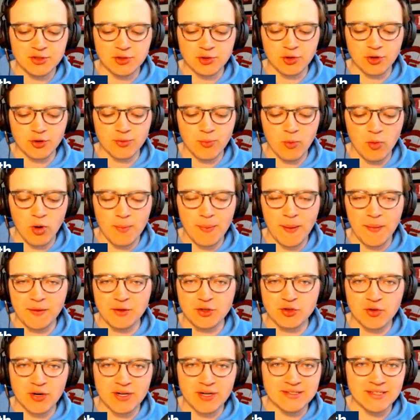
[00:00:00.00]
to learn more about the
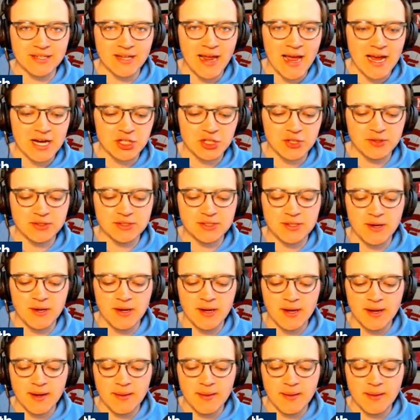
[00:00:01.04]
trends and actions.